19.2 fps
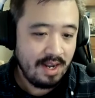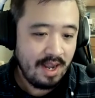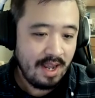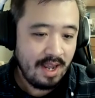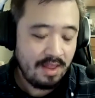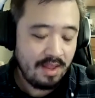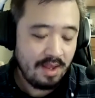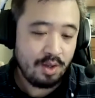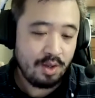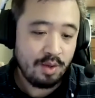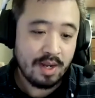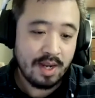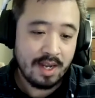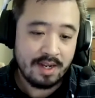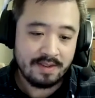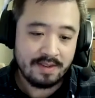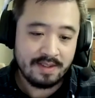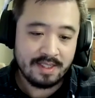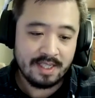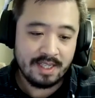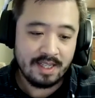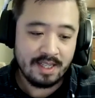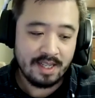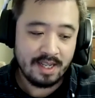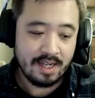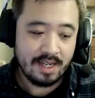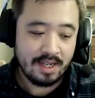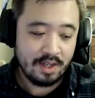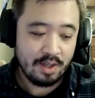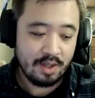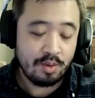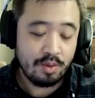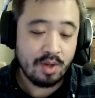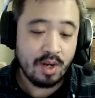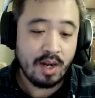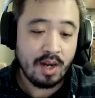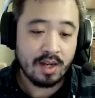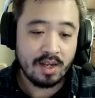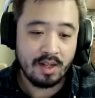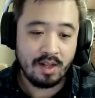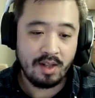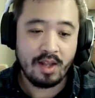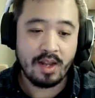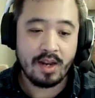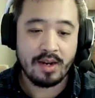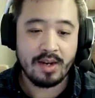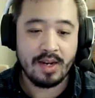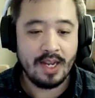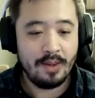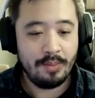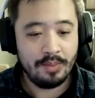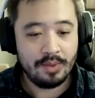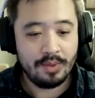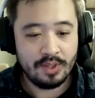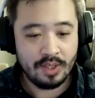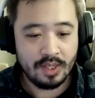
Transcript: And then you kind of see Utaka a lot of times